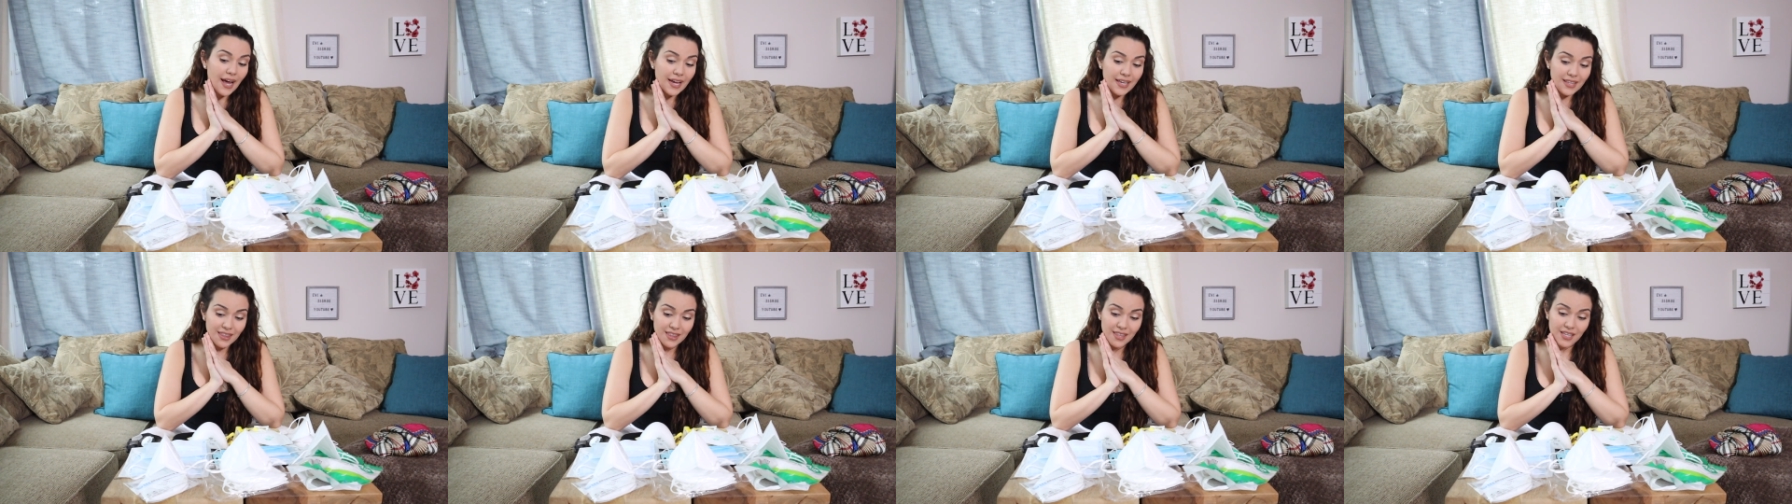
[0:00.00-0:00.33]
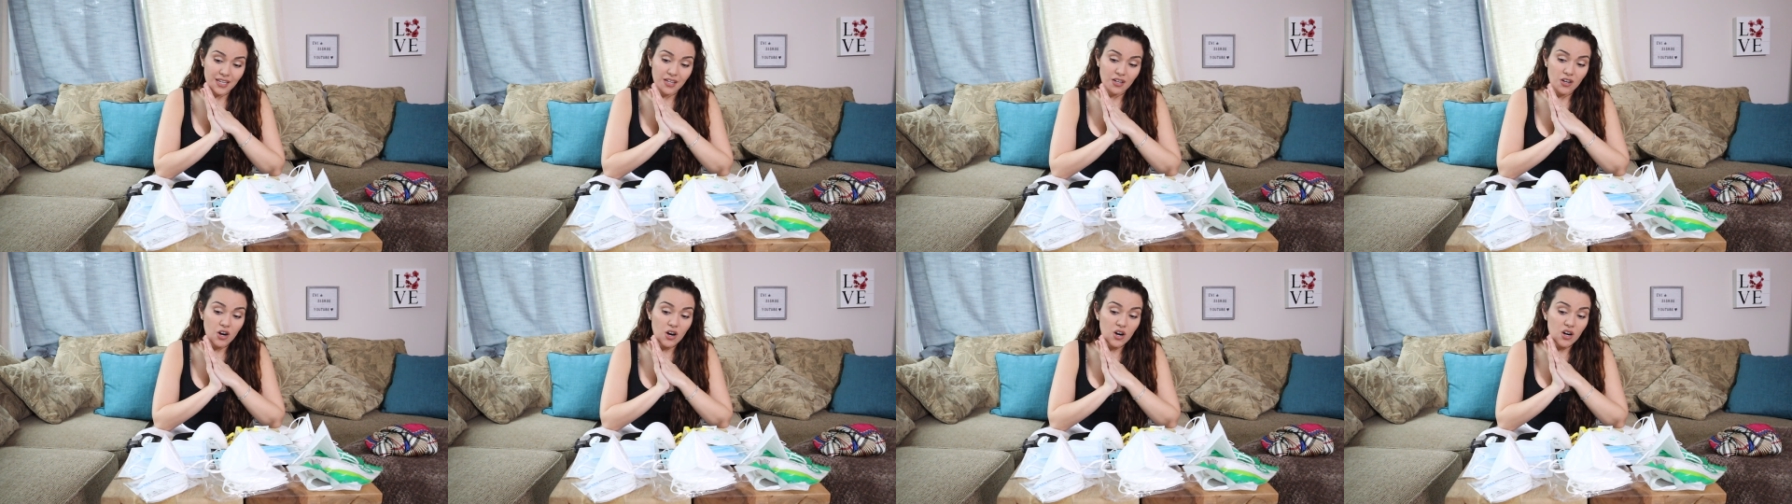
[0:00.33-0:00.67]
I
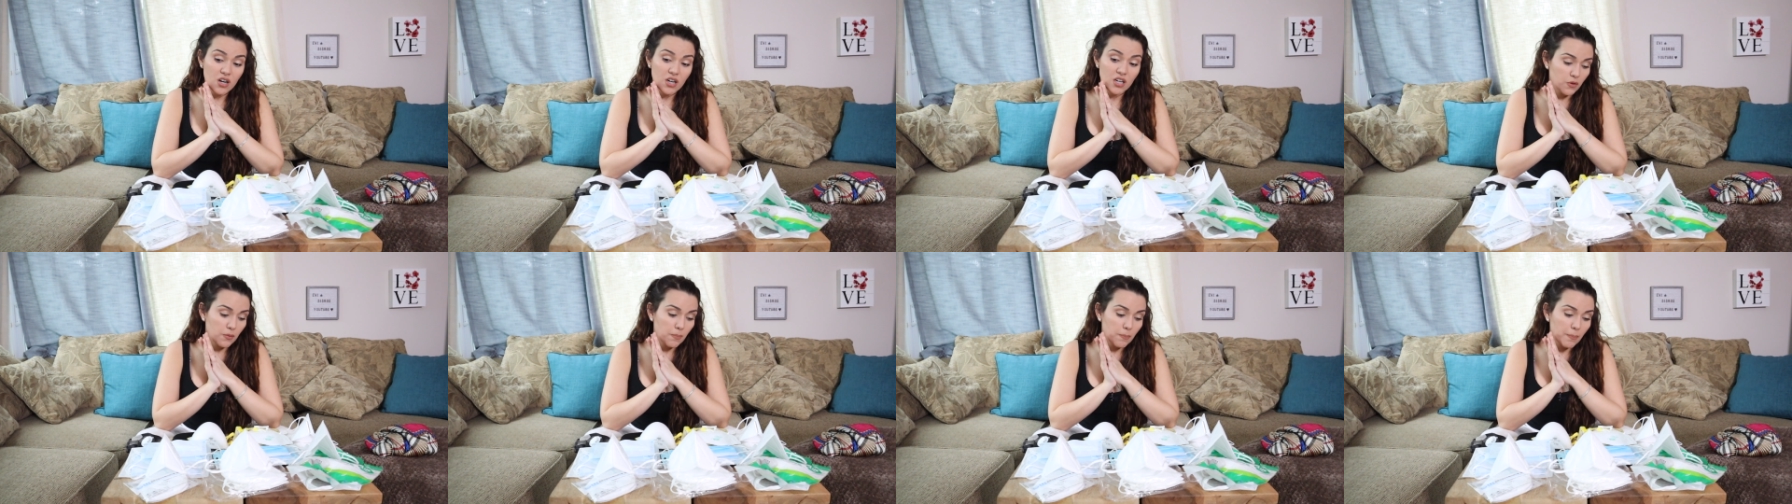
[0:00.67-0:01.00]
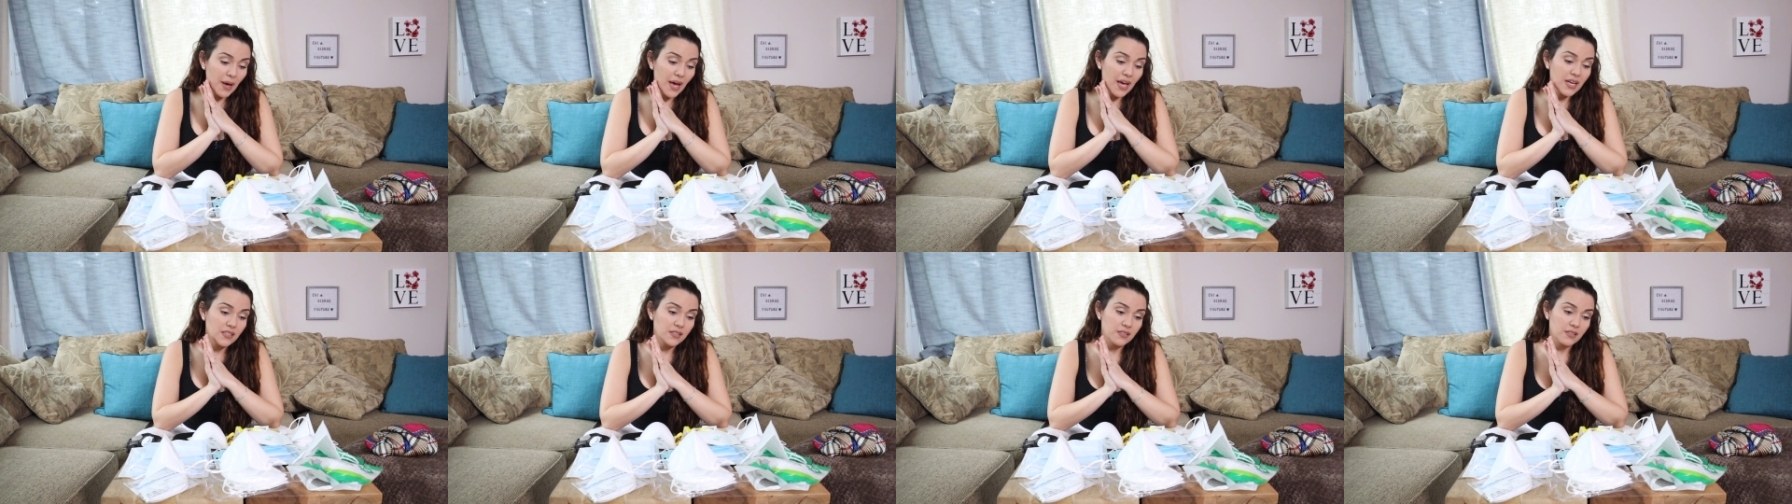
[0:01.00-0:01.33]
think are the
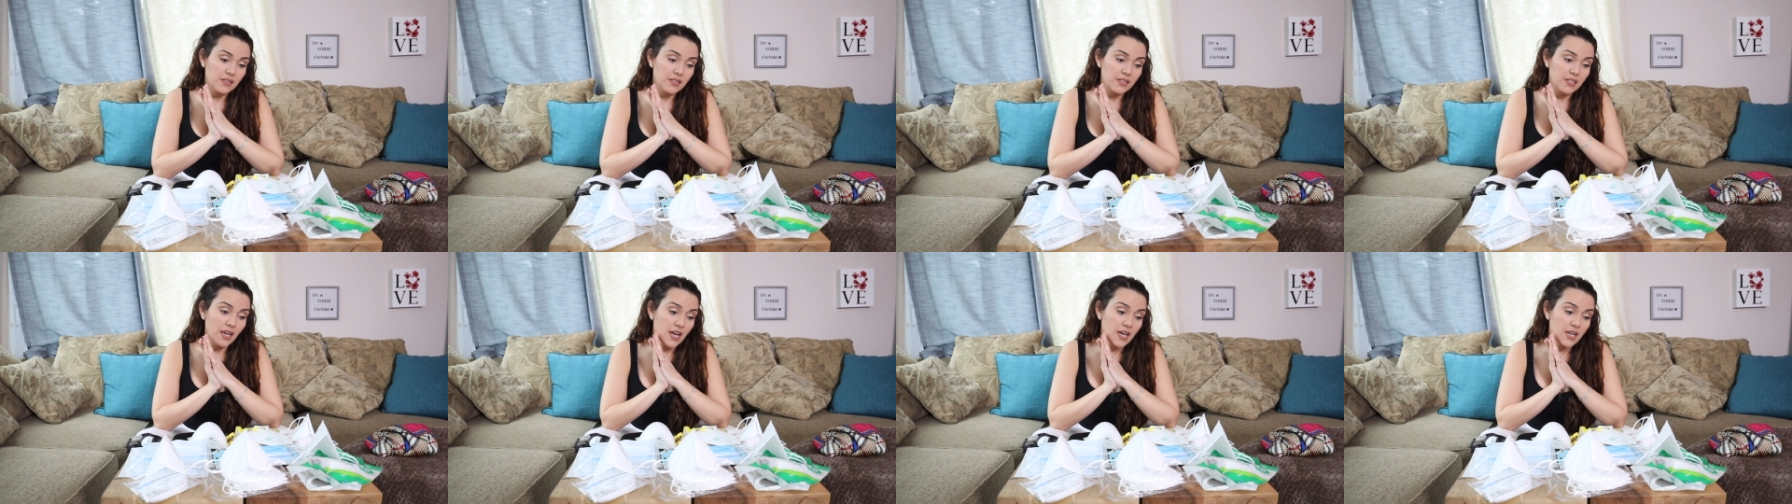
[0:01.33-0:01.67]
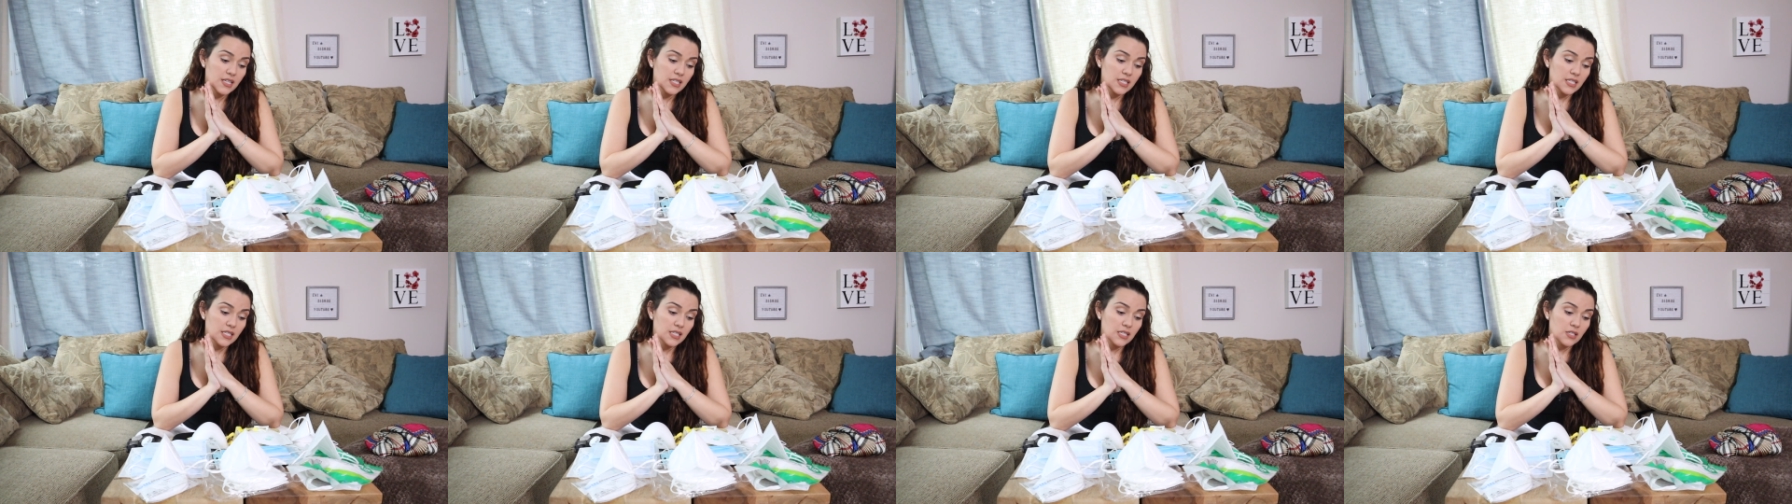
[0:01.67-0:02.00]
best
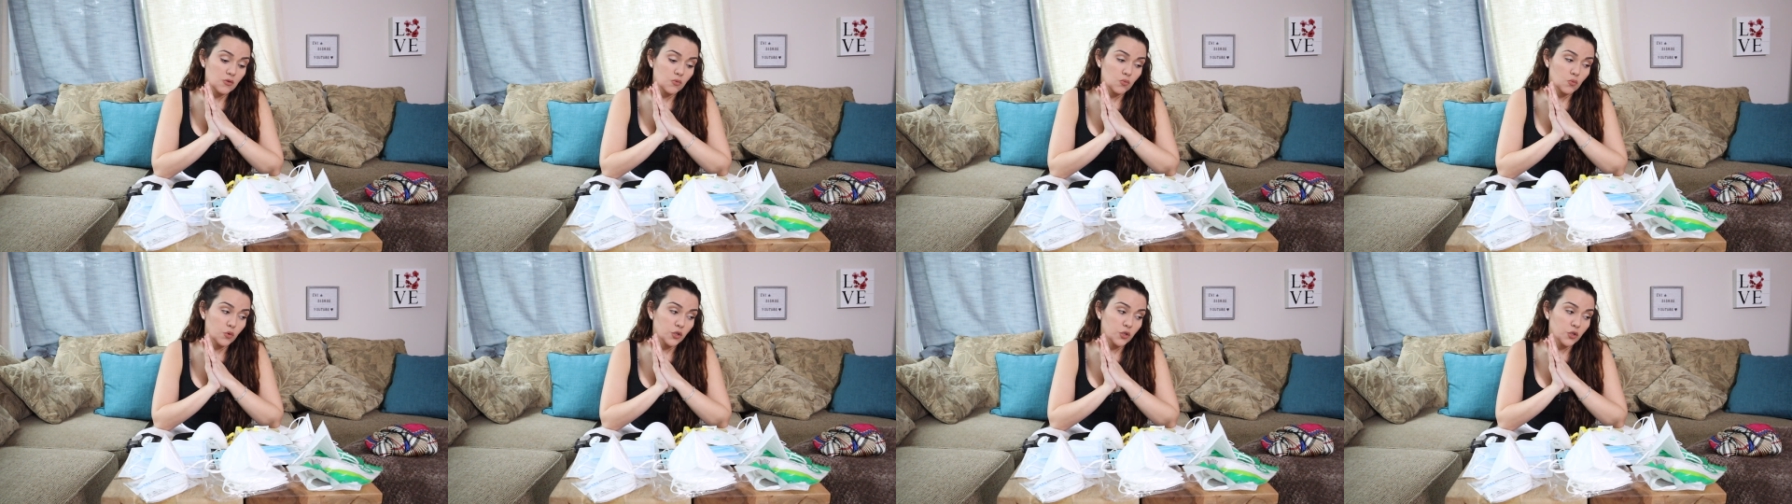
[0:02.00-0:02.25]
and